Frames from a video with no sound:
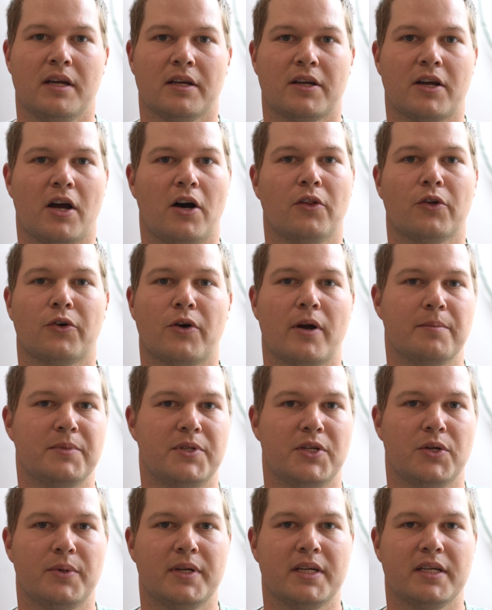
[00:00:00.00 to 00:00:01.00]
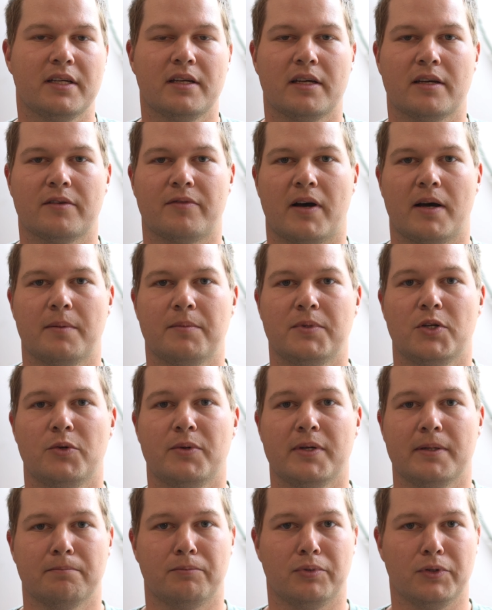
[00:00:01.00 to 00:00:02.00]
color I'm doing, if I'm
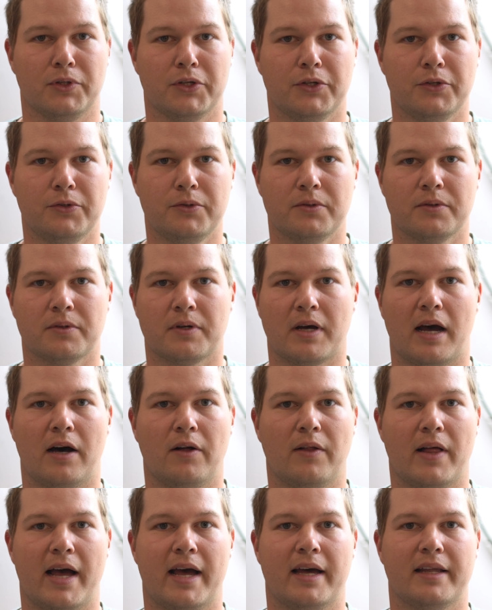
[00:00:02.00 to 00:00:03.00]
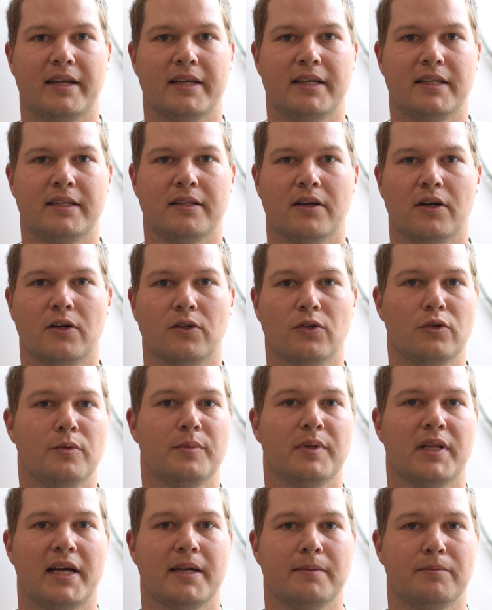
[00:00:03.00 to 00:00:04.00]
doing blue, I'll add in
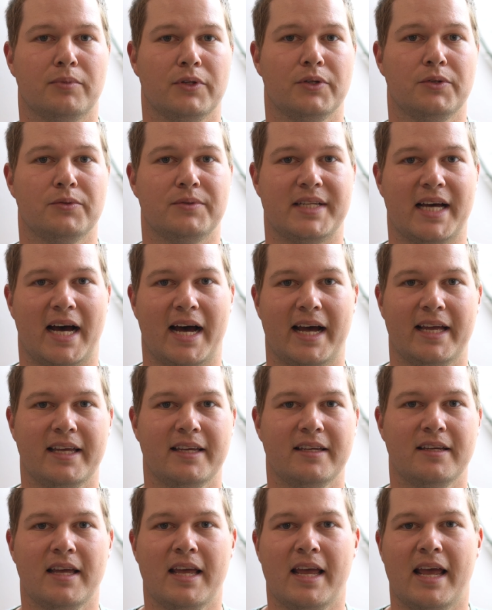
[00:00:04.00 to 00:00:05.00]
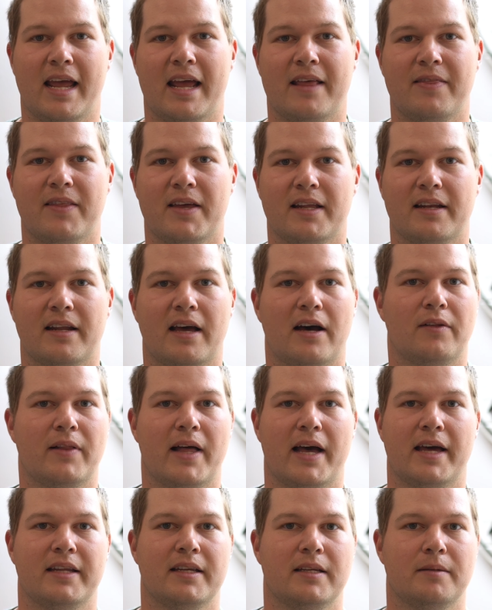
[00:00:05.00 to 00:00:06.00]
Alumilite blue dye, and then I'll
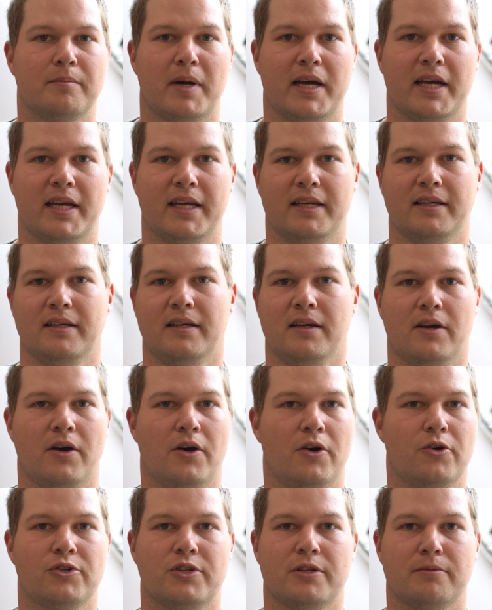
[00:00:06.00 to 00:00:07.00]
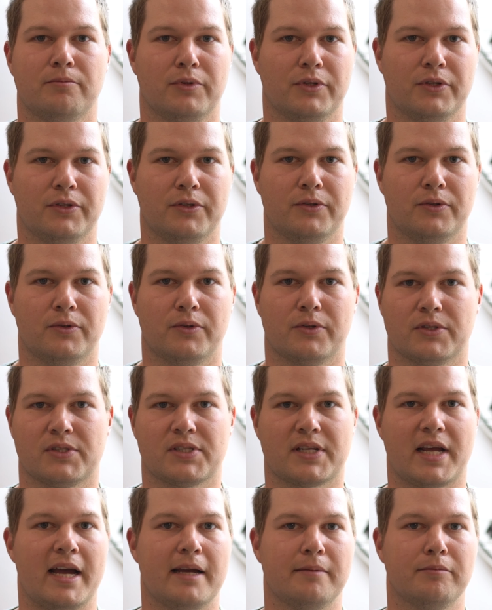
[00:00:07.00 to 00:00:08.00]
add in my ocean blue or
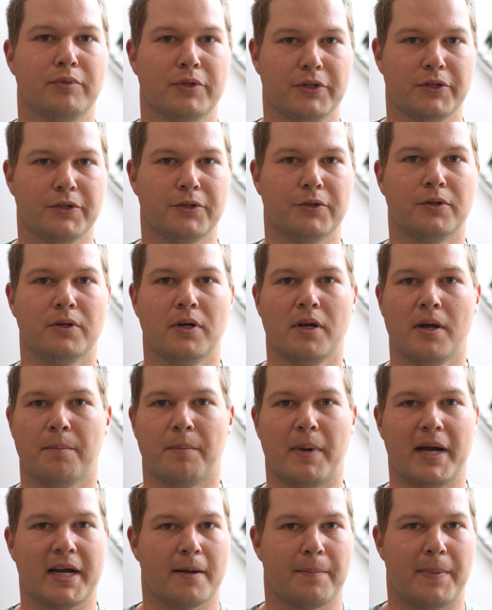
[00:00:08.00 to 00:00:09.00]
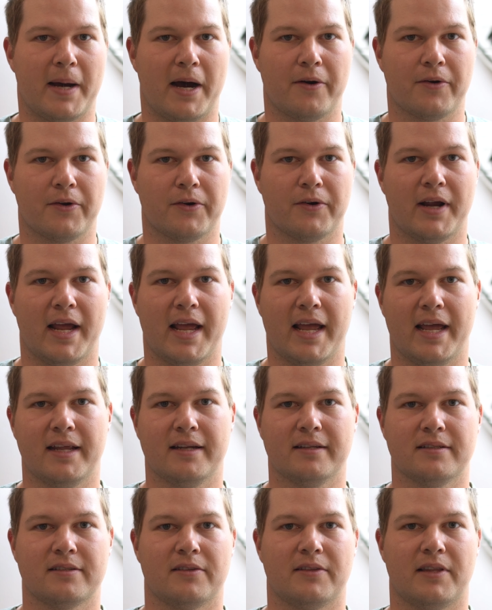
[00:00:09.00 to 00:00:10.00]
sky blue mica powder,
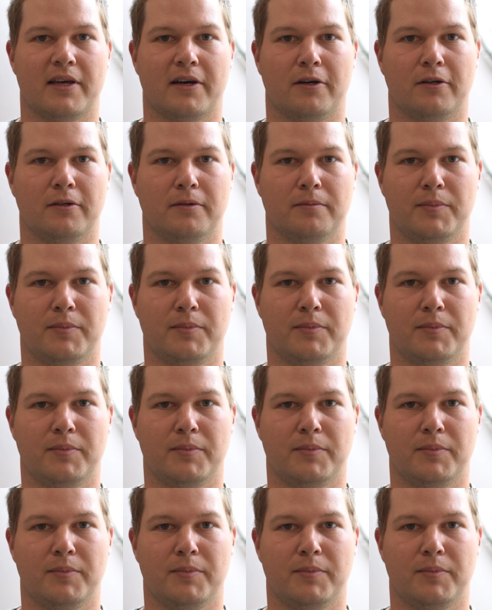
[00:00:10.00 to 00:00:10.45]
and they'll